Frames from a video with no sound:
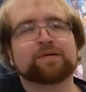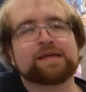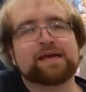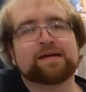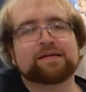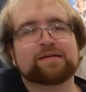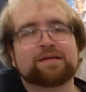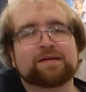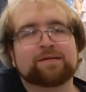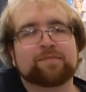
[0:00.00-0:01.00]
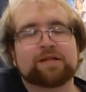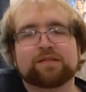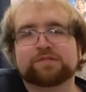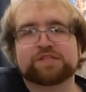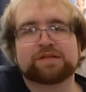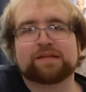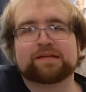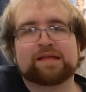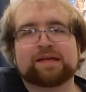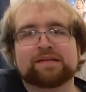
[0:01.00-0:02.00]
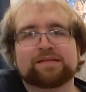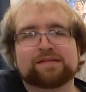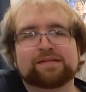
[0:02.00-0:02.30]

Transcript: But yeah, but I love shit like that.